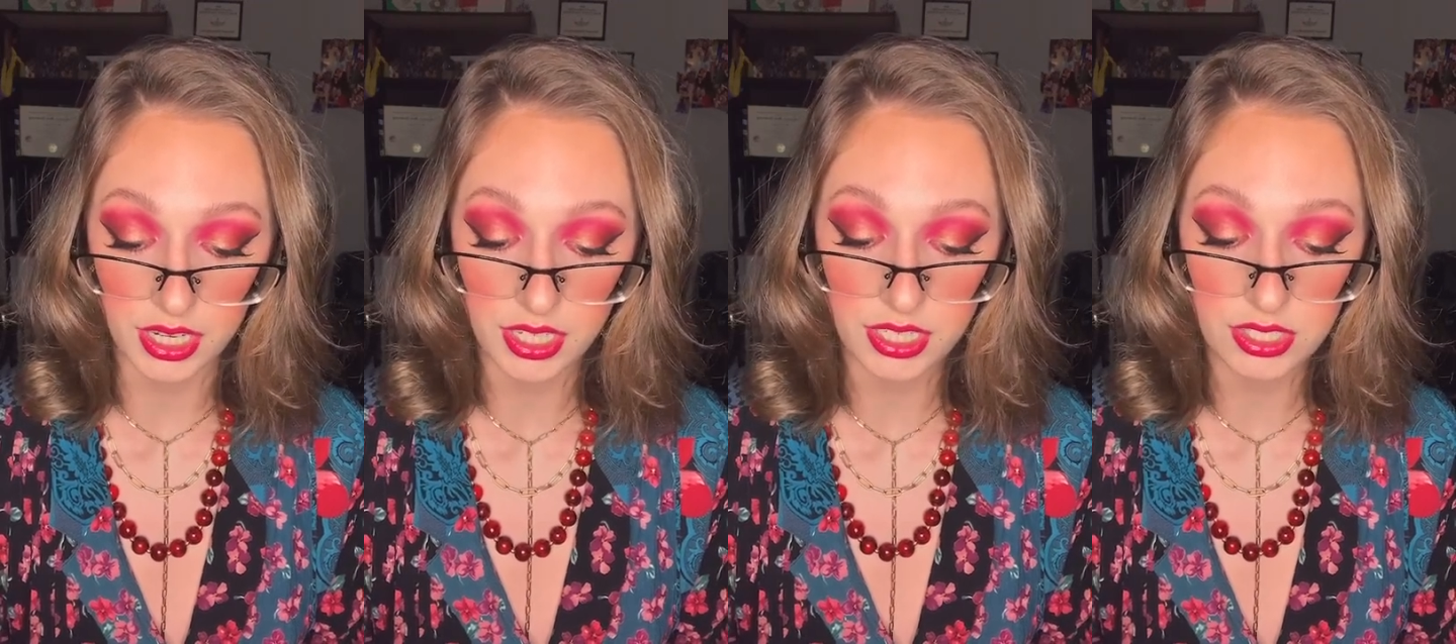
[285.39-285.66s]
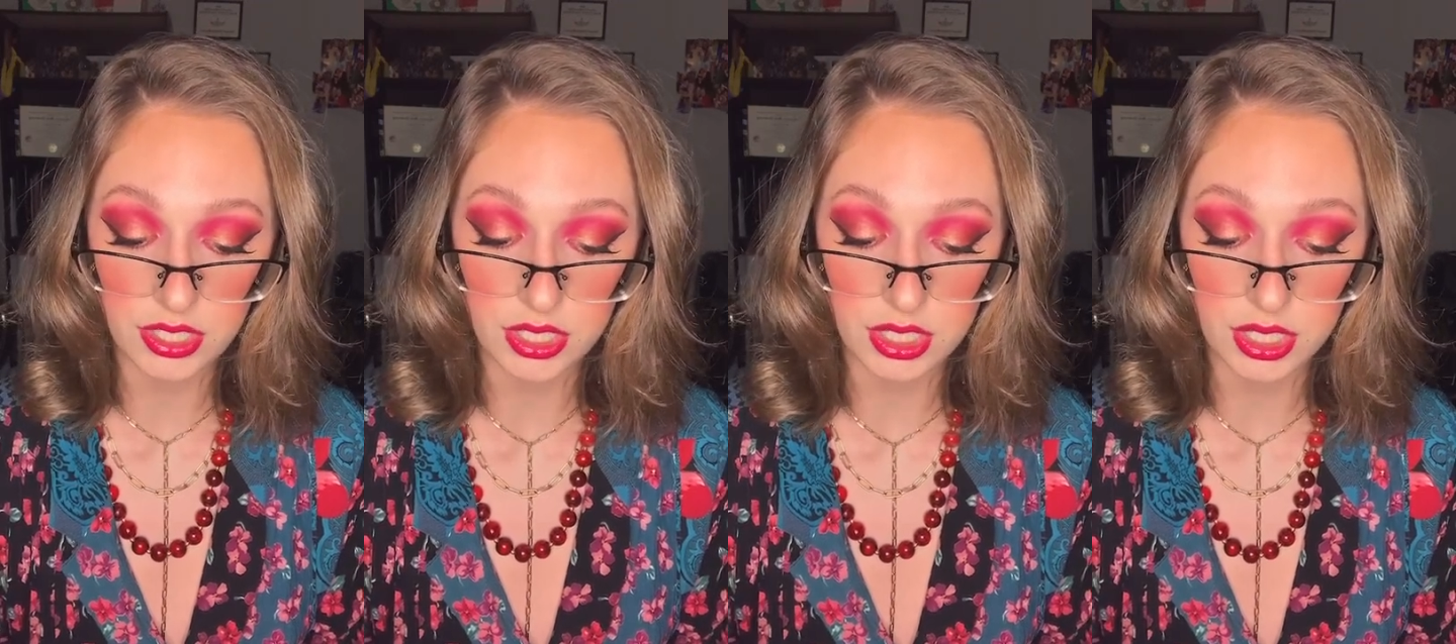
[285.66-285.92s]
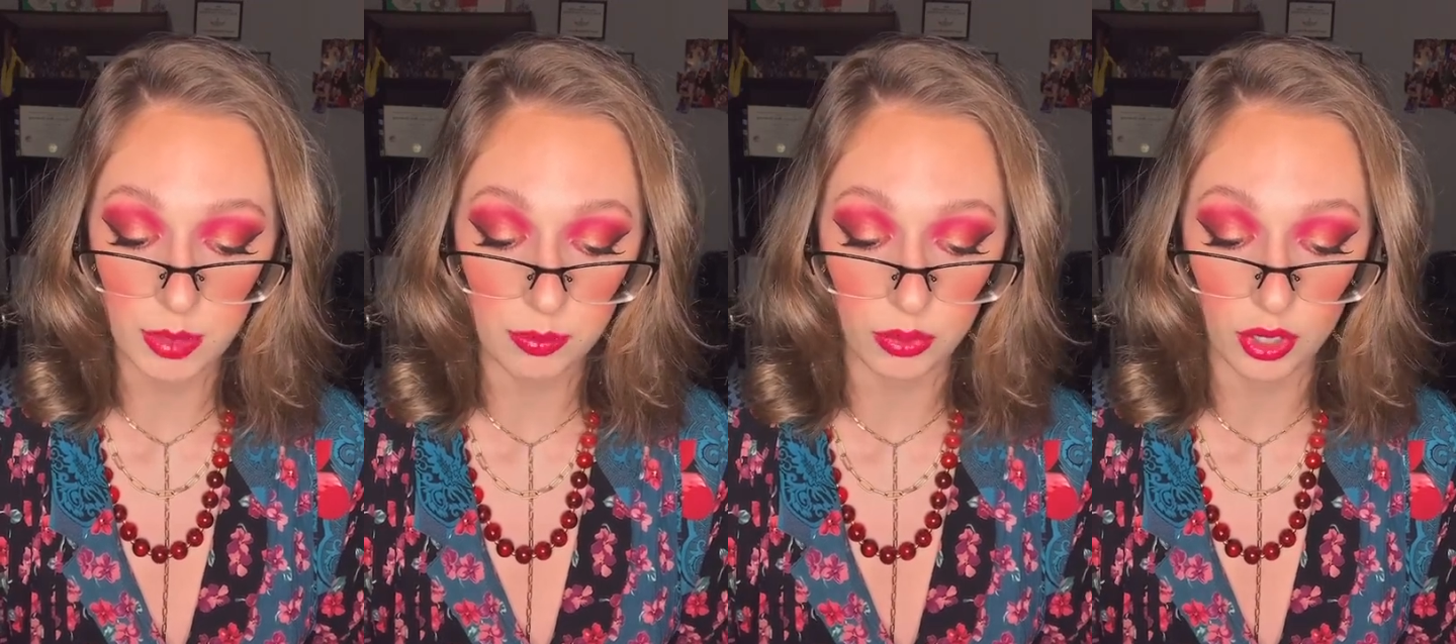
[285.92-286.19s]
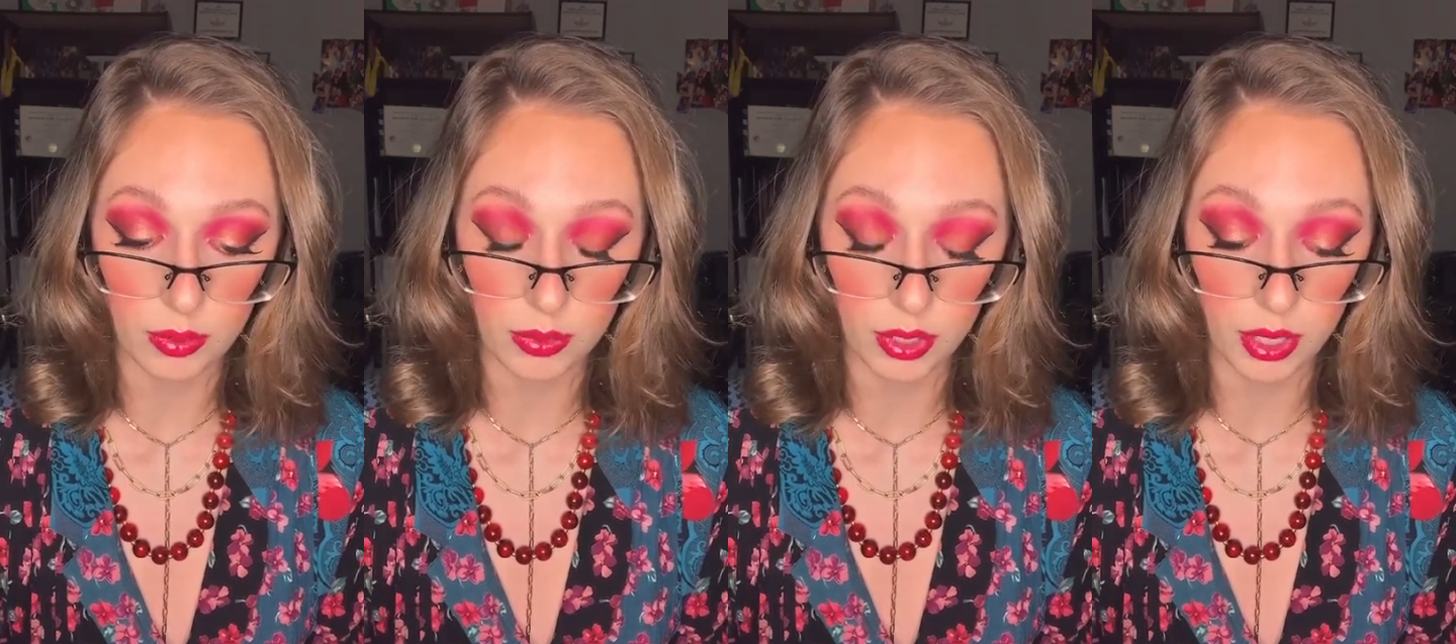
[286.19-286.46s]

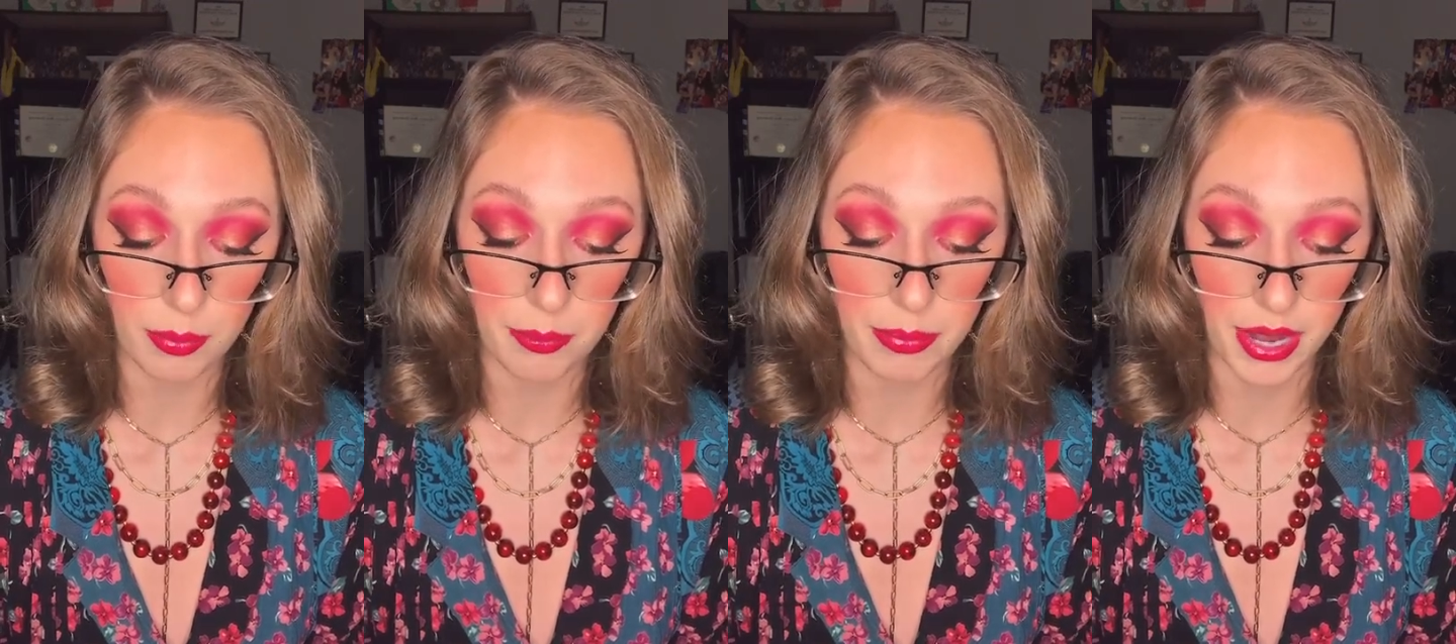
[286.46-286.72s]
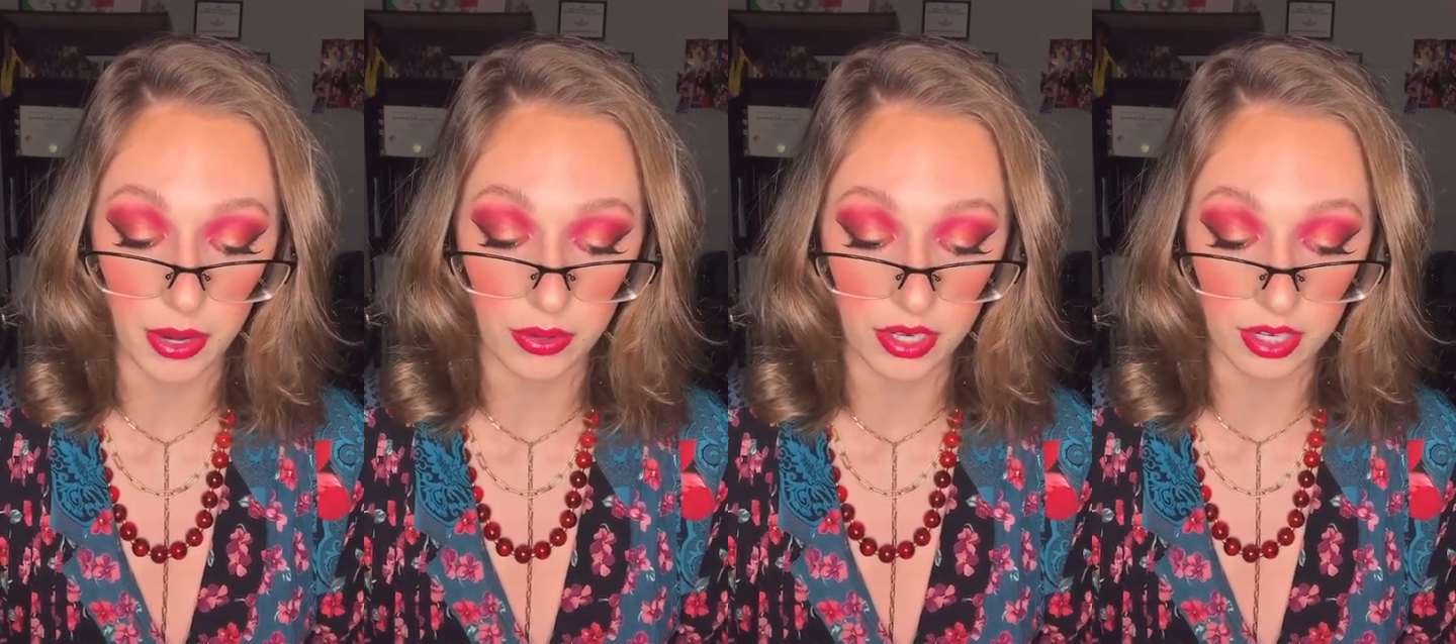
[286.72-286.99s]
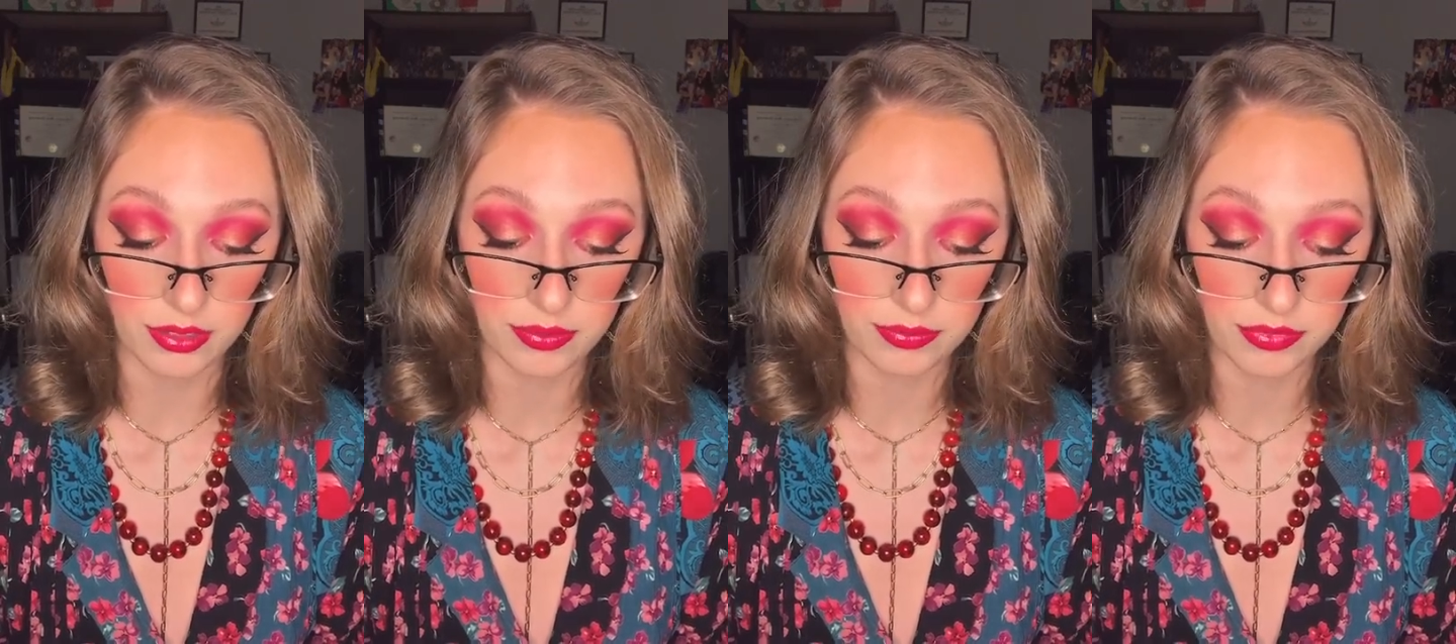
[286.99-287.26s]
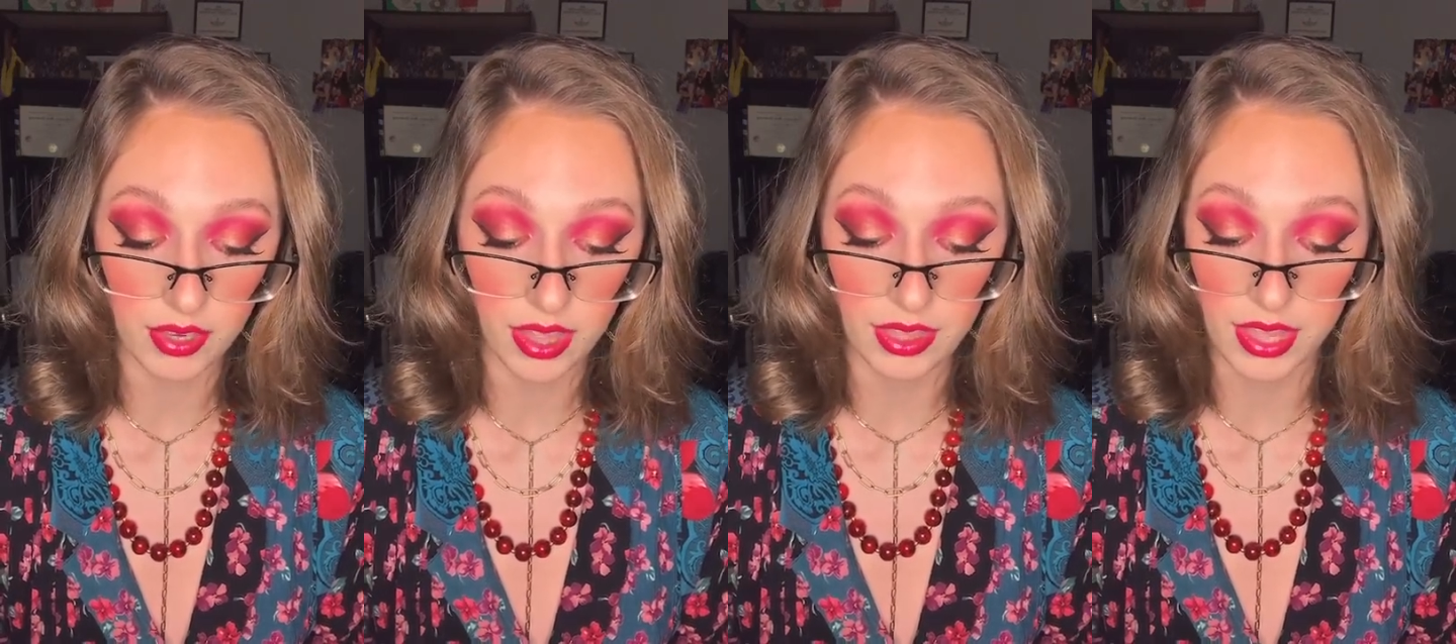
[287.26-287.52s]
insuperable barrier.
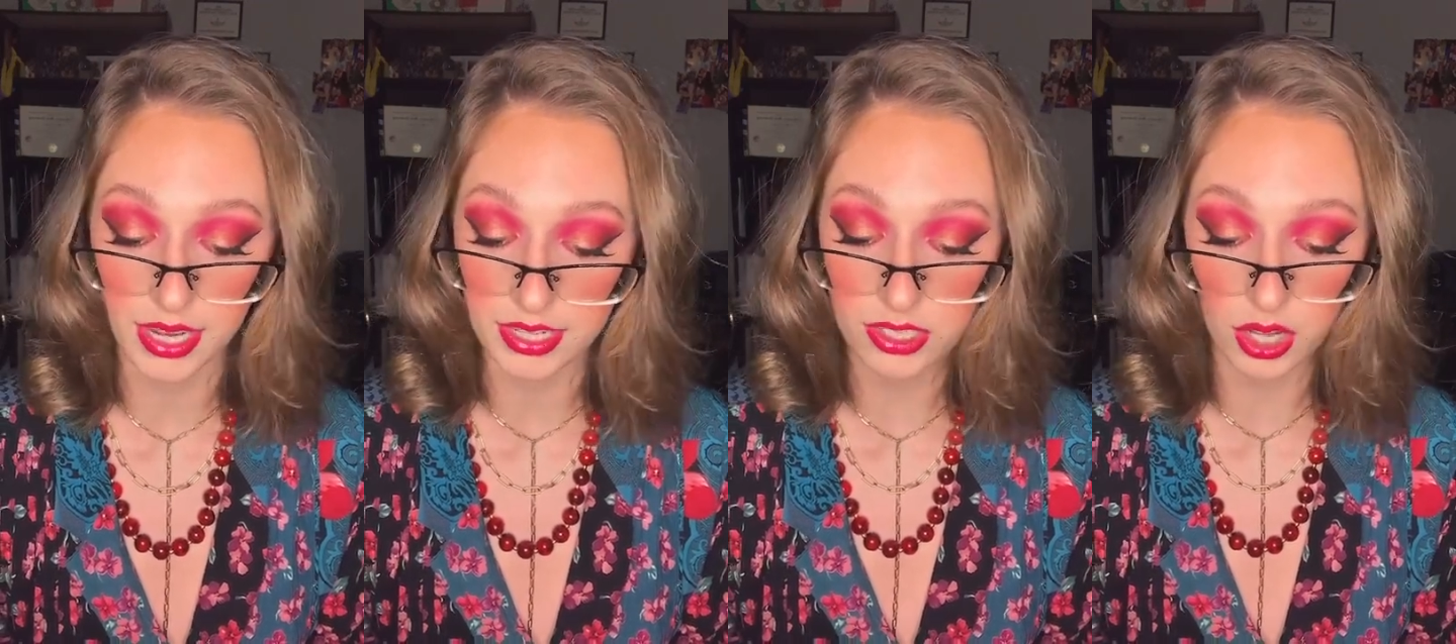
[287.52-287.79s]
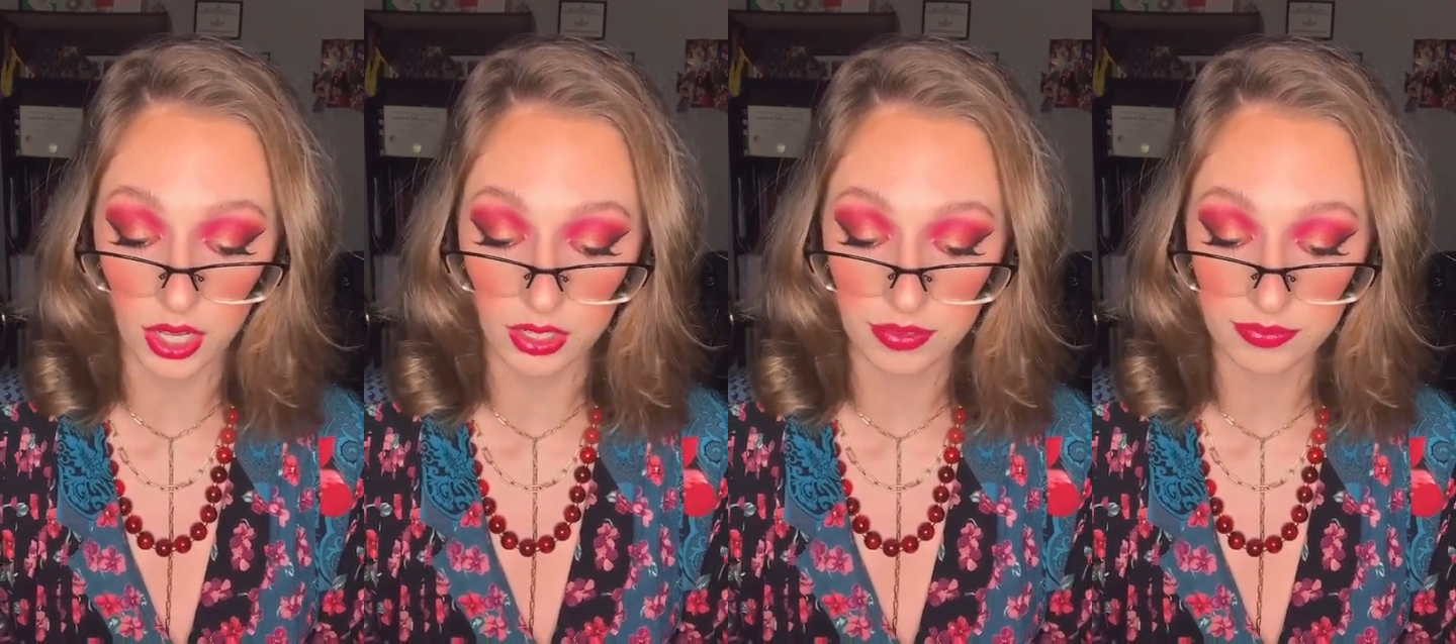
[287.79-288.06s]
That is all.